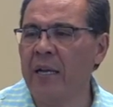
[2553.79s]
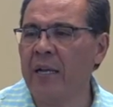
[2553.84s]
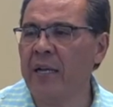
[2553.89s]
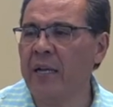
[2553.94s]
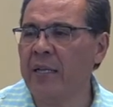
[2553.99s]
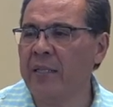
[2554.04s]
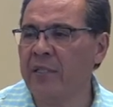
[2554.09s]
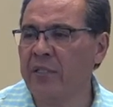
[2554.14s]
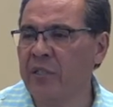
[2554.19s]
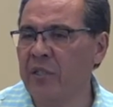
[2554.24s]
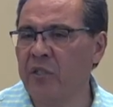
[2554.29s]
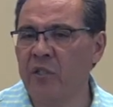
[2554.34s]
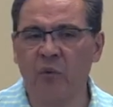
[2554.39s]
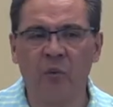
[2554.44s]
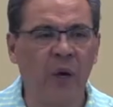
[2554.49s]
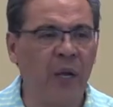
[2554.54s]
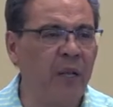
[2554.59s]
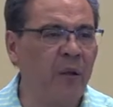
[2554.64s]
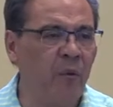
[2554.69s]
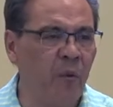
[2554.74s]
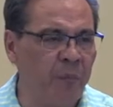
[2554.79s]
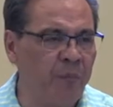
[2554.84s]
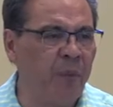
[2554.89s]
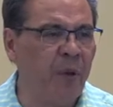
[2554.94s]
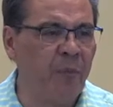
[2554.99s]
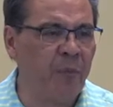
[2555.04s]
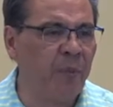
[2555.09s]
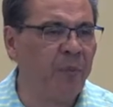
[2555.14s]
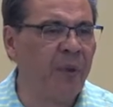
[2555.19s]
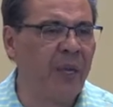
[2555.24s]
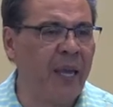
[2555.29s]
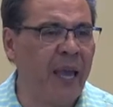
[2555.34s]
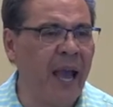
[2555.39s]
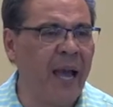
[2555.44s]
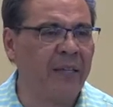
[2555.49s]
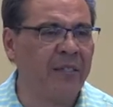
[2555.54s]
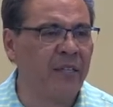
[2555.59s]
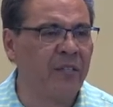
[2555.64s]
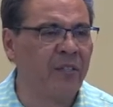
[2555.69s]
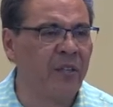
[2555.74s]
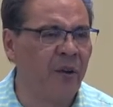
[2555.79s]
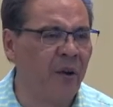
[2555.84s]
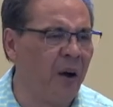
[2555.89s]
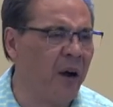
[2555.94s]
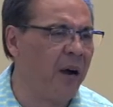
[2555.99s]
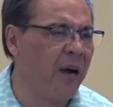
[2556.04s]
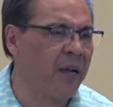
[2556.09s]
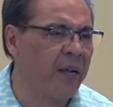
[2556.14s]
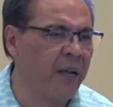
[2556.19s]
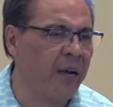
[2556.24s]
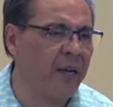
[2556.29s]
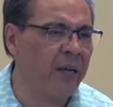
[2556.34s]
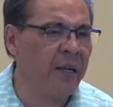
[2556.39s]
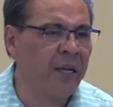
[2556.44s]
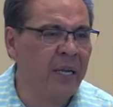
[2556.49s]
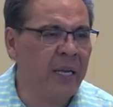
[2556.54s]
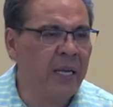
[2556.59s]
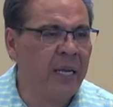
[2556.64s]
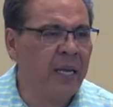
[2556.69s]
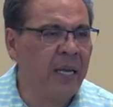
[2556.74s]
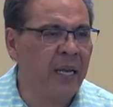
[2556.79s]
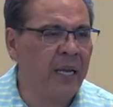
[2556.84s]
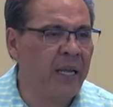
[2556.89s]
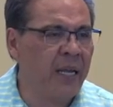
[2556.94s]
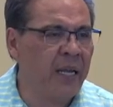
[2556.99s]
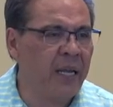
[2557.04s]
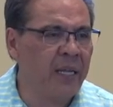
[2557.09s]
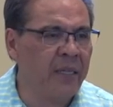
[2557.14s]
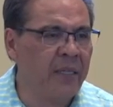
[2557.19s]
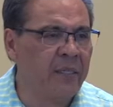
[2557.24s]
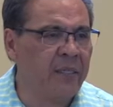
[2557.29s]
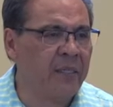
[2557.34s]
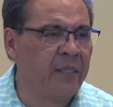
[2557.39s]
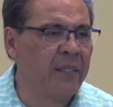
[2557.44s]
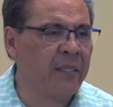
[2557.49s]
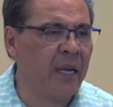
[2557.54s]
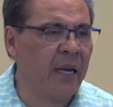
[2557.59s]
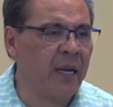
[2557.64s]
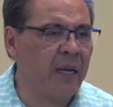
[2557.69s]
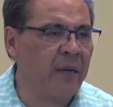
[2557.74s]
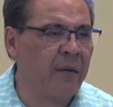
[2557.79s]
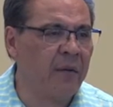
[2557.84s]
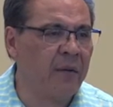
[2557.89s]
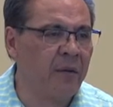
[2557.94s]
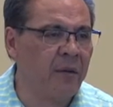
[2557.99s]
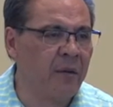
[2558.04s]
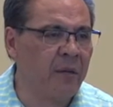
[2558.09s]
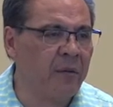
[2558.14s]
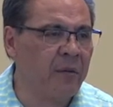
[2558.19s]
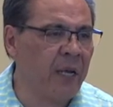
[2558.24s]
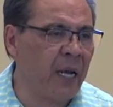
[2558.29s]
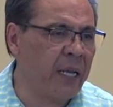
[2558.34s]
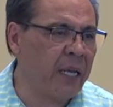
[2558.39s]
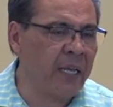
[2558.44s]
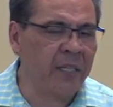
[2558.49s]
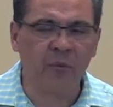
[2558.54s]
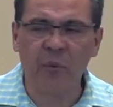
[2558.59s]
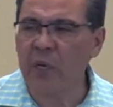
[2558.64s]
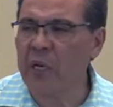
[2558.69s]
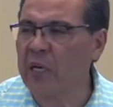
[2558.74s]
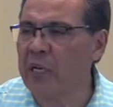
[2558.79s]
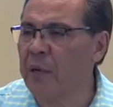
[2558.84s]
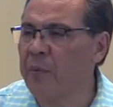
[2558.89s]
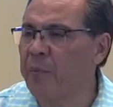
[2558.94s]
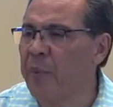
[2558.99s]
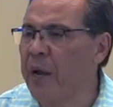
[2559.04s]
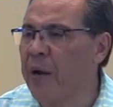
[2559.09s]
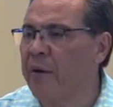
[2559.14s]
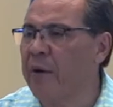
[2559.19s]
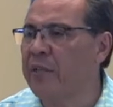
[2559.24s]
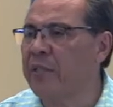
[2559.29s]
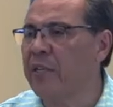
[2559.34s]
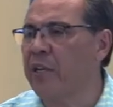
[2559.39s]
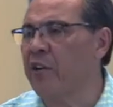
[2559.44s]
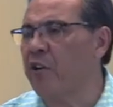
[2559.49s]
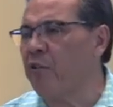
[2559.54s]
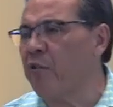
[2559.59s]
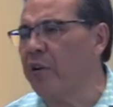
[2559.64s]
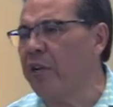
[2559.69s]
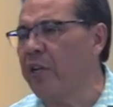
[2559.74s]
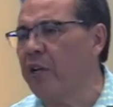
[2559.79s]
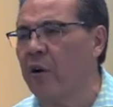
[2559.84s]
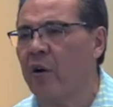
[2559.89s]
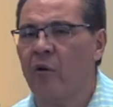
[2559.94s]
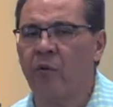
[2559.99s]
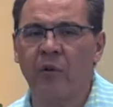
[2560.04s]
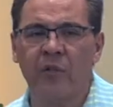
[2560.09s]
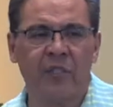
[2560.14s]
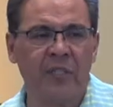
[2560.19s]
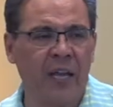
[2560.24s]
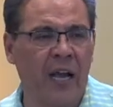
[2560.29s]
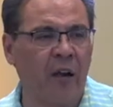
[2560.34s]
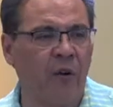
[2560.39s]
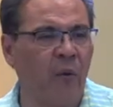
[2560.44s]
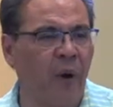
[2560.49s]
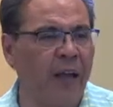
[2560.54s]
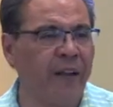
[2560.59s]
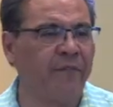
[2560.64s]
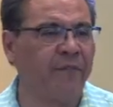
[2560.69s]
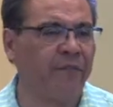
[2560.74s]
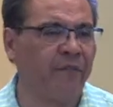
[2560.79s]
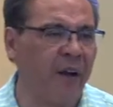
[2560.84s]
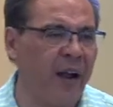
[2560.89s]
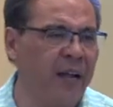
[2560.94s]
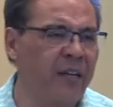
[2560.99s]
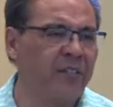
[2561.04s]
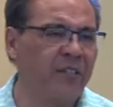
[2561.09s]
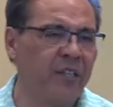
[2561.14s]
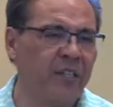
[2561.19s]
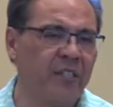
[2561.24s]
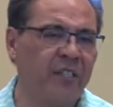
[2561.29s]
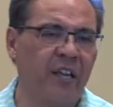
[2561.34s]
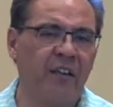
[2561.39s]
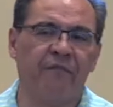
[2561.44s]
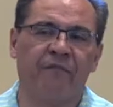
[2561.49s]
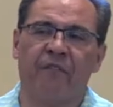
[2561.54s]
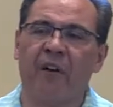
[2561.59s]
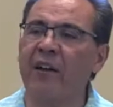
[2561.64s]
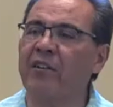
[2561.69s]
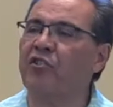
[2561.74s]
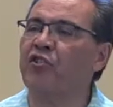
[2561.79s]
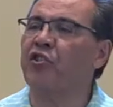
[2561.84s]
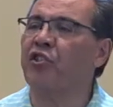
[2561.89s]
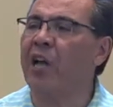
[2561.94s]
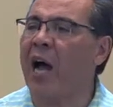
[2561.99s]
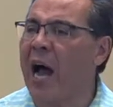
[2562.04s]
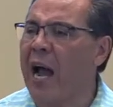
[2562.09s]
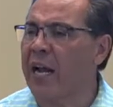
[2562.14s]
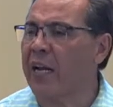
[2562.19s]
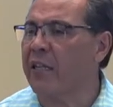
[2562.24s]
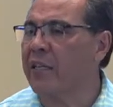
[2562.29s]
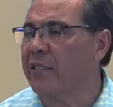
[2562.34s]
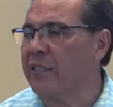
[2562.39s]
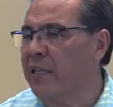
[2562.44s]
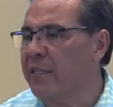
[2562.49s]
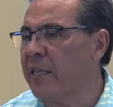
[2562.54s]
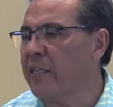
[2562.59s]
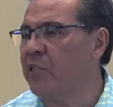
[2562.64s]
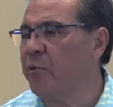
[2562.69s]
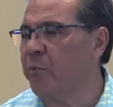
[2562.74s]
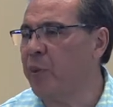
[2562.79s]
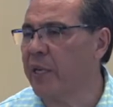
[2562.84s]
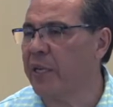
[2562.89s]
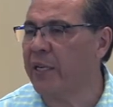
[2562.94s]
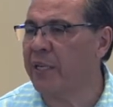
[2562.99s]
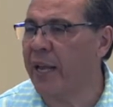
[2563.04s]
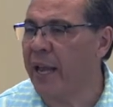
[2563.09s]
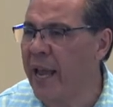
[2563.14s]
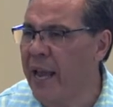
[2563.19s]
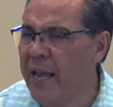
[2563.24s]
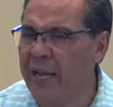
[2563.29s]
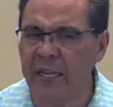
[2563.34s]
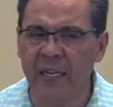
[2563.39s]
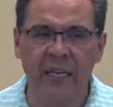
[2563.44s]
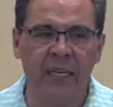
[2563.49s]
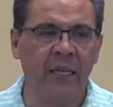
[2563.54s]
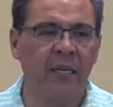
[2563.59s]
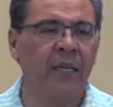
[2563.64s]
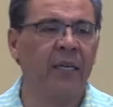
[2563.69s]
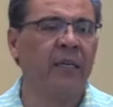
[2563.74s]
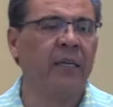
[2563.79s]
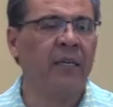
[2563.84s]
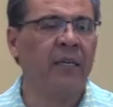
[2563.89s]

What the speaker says: It's just the way that people began to talk. I guess we could compare it to Creole. It's not quite French. It's a French dialect that they speak in Haiti.